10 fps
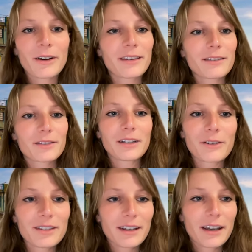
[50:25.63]
and you know,
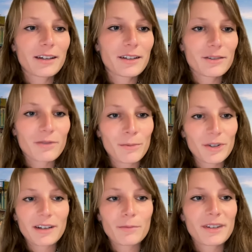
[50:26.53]
it's okay in
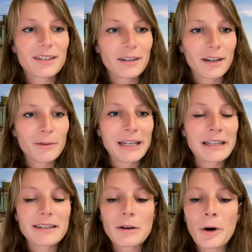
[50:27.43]
disruption and misalignment
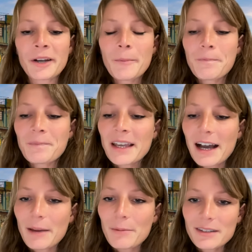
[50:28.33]
and so on.
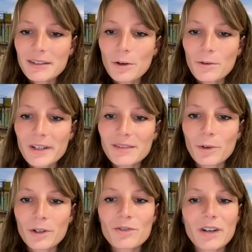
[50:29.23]
I'm just always
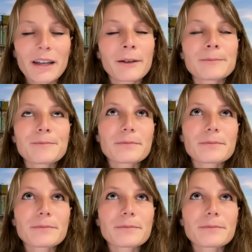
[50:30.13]
wondering,